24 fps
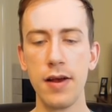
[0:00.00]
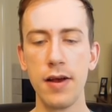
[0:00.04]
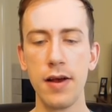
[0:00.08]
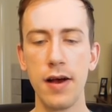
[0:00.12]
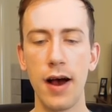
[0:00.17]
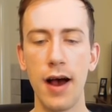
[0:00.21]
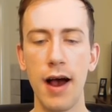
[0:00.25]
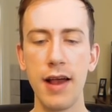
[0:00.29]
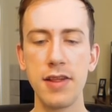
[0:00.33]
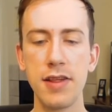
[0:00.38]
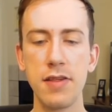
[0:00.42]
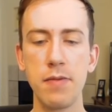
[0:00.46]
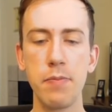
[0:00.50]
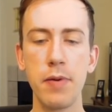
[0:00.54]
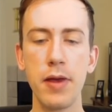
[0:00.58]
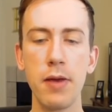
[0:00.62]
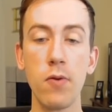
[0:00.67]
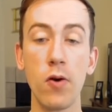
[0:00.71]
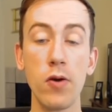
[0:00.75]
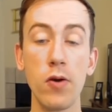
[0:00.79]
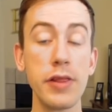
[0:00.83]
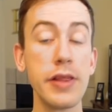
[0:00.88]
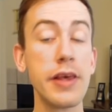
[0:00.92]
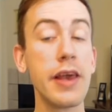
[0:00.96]
Ice
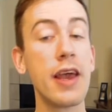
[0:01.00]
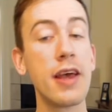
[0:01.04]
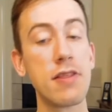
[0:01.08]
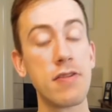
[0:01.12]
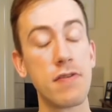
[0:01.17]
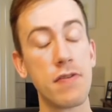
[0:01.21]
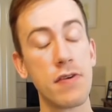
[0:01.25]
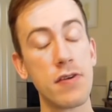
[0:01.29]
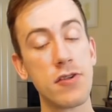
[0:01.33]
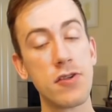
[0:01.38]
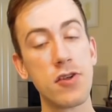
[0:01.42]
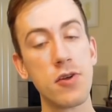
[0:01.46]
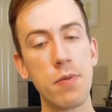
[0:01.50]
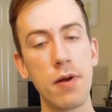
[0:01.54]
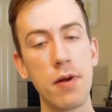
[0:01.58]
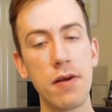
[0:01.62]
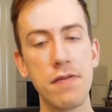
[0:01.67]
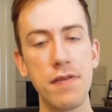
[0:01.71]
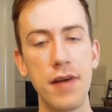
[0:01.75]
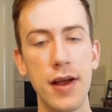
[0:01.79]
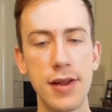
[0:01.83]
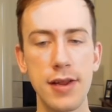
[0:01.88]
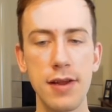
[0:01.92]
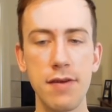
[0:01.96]
Beam only hits for super
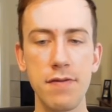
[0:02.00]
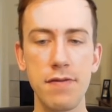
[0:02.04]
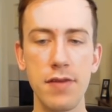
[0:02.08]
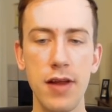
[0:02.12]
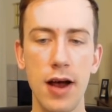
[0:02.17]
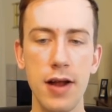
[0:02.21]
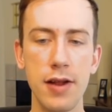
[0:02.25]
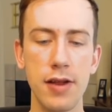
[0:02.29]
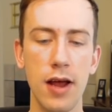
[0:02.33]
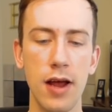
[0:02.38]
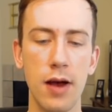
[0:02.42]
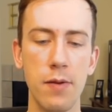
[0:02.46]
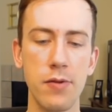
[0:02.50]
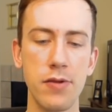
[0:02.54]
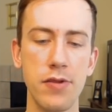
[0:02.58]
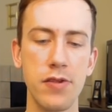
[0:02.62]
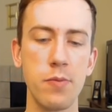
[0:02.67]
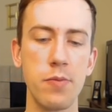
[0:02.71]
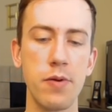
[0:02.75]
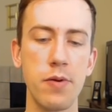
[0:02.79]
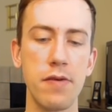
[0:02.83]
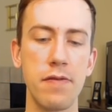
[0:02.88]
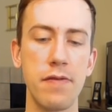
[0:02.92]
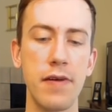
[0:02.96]
effective, not double
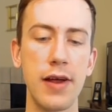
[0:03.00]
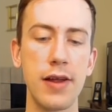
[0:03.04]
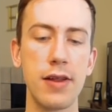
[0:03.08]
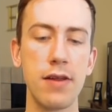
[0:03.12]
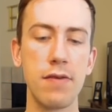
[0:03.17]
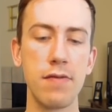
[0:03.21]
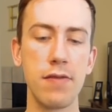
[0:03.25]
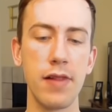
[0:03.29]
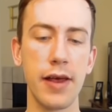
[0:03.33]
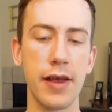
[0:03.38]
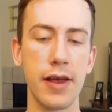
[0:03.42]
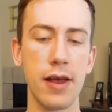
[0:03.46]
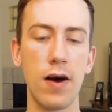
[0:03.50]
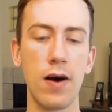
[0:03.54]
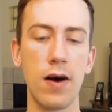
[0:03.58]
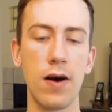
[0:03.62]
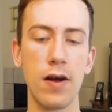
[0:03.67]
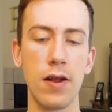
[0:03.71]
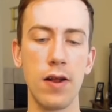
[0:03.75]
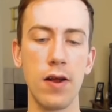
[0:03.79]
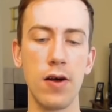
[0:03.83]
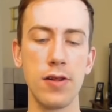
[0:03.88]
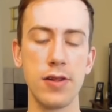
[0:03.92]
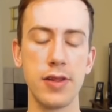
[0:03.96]
super effective like
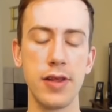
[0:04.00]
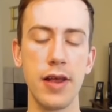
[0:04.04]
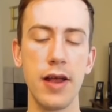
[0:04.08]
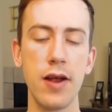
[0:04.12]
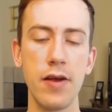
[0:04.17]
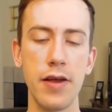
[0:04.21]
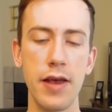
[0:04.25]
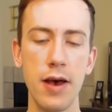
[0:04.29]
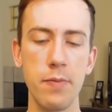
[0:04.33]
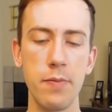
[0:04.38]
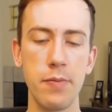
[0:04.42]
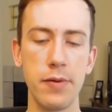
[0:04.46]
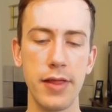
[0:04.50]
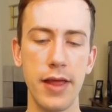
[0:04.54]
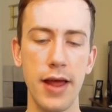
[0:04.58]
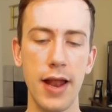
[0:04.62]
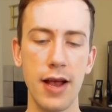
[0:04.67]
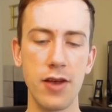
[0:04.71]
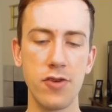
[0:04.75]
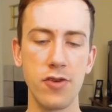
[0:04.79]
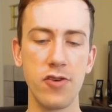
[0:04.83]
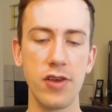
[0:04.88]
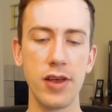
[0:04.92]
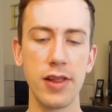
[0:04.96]
on Altaria, but that
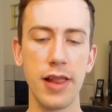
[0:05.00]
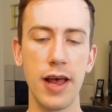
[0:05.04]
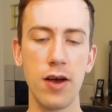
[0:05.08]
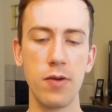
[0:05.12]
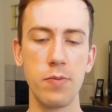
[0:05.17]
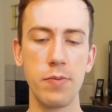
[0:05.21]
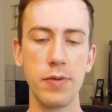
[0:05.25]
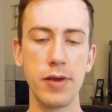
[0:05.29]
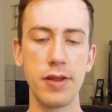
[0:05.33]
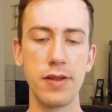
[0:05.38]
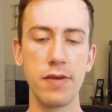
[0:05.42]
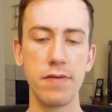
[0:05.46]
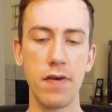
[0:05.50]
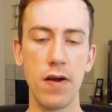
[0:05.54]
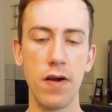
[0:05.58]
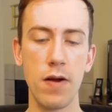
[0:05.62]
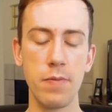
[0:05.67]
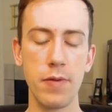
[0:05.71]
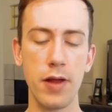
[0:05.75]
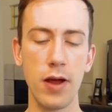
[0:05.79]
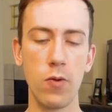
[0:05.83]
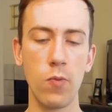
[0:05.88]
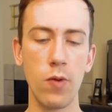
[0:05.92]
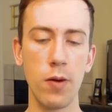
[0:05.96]
actually allowed me to farm
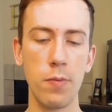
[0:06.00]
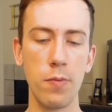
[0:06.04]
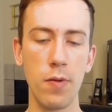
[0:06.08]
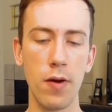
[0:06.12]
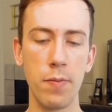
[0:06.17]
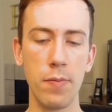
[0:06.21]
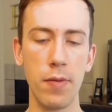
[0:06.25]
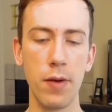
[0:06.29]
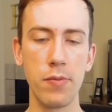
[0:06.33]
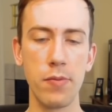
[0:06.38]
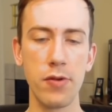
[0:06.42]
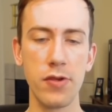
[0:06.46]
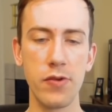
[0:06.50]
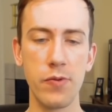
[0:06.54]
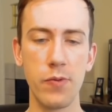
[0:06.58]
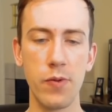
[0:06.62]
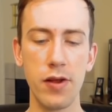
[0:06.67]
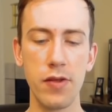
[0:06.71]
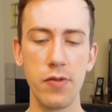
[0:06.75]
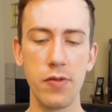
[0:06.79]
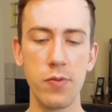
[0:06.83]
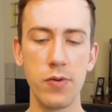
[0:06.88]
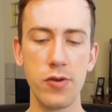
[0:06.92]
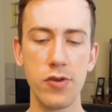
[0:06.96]
down one more bubble's
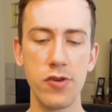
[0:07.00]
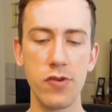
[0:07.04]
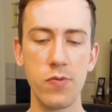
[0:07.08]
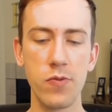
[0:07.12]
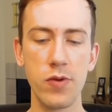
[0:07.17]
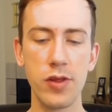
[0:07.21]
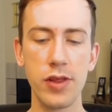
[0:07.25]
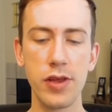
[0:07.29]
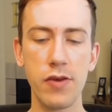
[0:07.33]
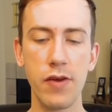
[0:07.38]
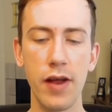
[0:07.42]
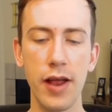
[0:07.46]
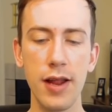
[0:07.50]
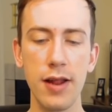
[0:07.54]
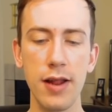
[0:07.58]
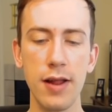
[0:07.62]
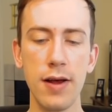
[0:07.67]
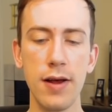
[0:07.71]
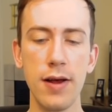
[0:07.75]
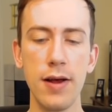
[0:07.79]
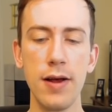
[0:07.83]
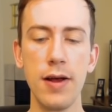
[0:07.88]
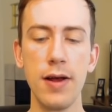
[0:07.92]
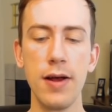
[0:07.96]
worth, which is really great.
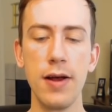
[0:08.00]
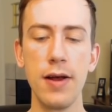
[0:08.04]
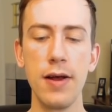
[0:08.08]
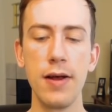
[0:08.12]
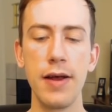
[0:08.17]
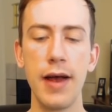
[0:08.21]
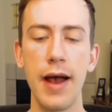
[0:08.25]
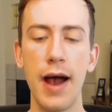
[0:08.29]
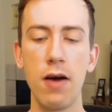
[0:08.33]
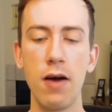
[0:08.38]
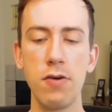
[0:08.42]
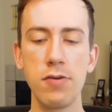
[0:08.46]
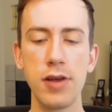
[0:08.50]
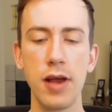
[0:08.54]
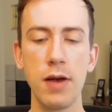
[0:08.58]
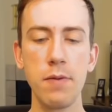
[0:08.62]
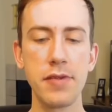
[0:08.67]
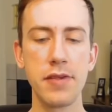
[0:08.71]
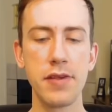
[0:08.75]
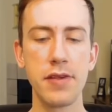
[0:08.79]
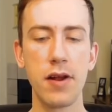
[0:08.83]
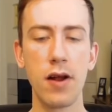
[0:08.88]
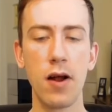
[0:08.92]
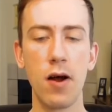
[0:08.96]
Out
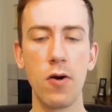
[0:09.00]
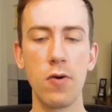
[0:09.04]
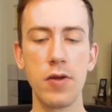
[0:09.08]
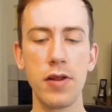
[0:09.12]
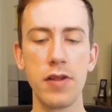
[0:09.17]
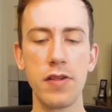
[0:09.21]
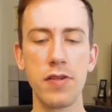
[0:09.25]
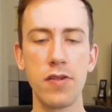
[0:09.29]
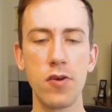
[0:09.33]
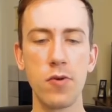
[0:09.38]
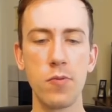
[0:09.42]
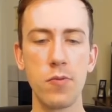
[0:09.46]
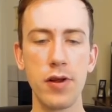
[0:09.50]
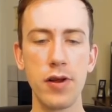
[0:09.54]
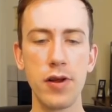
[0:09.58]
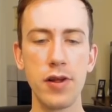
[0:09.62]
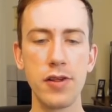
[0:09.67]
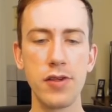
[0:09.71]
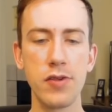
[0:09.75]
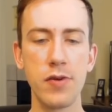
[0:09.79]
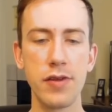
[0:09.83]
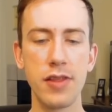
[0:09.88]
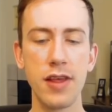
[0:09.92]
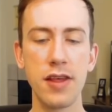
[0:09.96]
comes their own Azumarill,
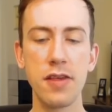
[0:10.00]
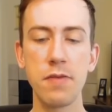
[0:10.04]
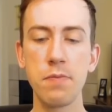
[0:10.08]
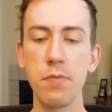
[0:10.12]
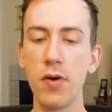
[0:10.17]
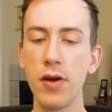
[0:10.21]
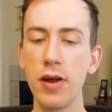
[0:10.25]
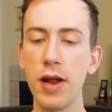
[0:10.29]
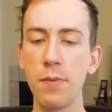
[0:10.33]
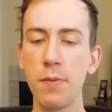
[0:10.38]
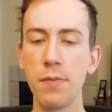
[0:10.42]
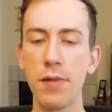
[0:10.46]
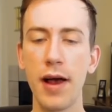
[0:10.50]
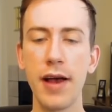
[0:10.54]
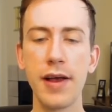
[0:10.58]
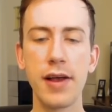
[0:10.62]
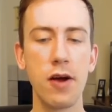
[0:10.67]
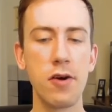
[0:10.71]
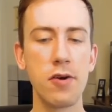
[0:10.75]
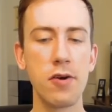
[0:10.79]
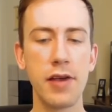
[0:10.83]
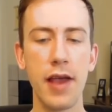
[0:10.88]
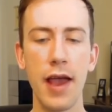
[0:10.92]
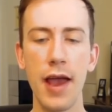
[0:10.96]
so at this point I'm like,
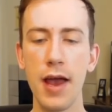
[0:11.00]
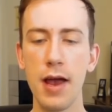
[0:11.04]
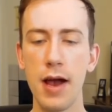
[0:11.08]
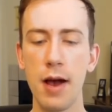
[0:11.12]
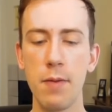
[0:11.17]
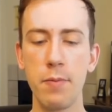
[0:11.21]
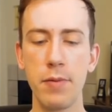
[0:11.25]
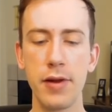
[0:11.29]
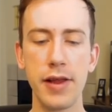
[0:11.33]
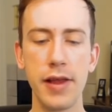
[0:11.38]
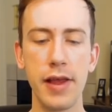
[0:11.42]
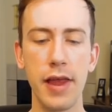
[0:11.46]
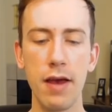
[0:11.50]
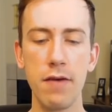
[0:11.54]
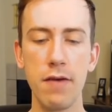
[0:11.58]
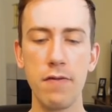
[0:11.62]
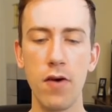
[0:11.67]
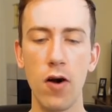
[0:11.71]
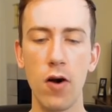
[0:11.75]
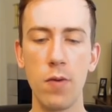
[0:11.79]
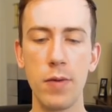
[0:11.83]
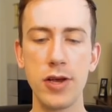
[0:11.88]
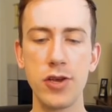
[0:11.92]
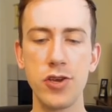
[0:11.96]
okay, I'm going to give
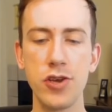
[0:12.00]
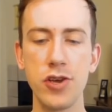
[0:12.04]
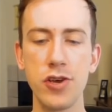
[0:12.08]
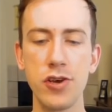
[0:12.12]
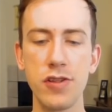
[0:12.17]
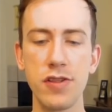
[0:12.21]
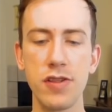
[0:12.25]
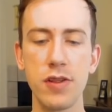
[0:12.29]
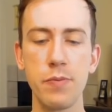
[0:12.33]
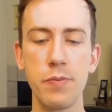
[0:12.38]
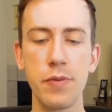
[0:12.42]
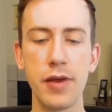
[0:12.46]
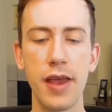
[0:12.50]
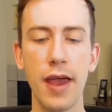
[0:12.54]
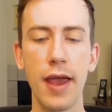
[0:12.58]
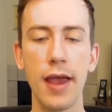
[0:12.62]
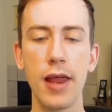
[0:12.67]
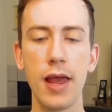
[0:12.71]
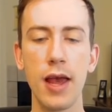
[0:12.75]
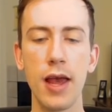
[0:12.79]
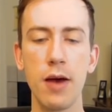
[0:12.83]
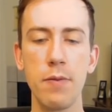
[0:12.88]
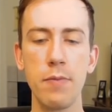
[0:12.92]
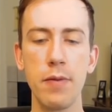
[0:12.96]
all my shields to
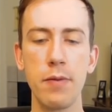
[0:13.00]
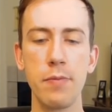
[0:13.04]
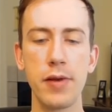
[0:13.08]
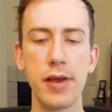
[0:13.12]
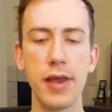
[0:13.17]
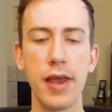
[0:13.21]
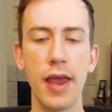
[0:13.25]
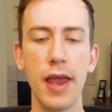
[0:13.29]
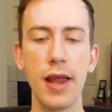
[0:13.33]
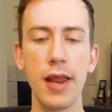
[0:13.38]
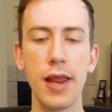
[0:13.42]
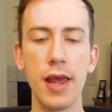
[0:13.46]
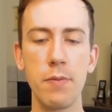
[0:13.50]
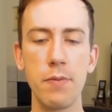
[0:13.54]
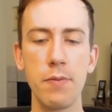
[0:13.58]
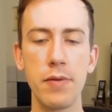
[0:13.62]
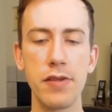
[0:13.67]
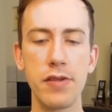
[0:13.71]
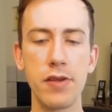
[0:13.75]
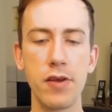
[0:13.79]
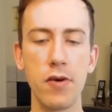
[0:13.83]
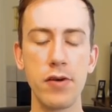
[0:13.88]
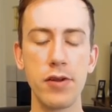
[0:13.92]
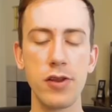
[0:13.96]
Meganium, and Meganium
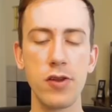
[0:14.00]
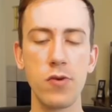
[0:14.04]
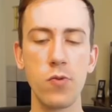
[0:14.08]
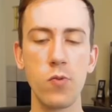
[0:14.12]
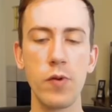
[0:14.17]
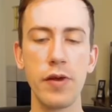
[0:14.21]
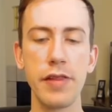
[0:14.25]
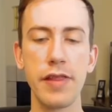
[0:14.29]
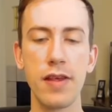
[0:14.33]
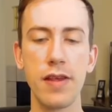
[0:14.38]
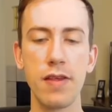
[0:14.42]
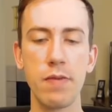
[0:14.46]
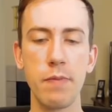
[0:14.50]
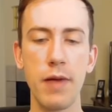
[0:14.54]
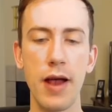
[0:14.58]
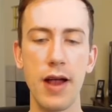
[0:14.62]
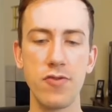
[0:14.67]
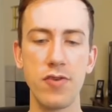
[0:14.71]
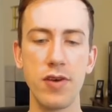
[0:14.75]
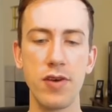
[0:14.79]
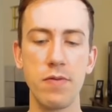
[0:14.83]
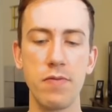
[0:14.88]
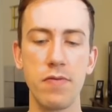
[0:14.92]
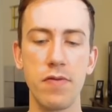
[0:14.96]
is going to win this
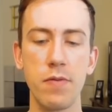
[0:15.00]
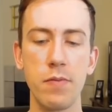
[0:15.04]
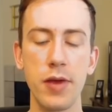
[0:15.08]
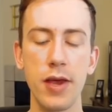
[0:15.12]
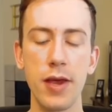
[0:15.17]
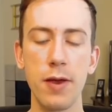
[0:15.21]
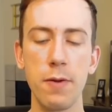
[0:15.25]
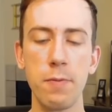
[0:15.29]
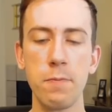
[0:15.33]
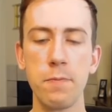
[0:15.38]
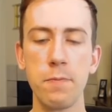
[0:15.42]
matchup for me.